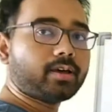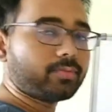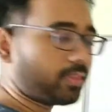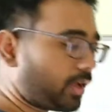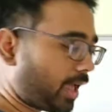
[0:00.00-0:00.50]

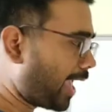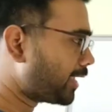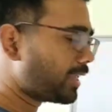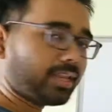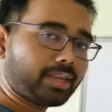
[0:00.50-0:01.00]
the
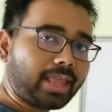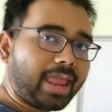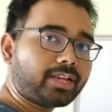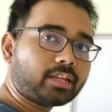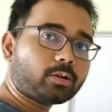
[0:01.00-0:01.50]
angle in
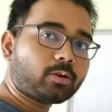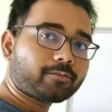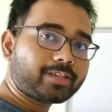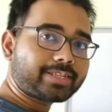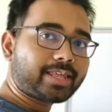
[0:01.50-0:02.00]

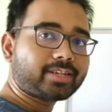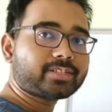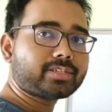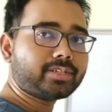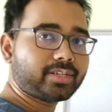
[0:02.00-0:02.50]
anti-clockwise direction